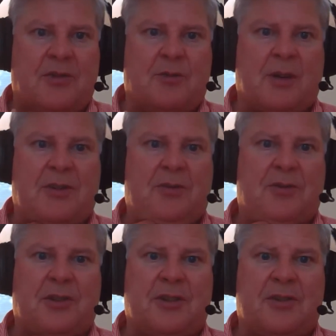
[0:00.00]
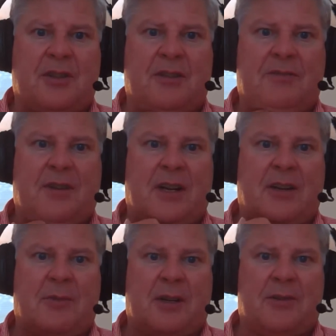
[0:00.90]
used by search engine in
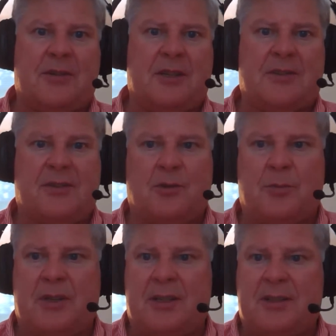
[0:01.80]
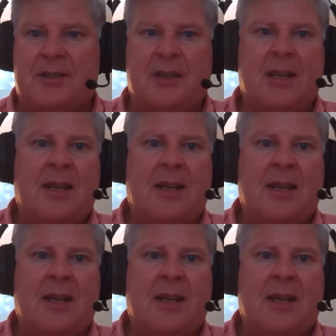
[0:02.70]
finding records, hints, and duplicates?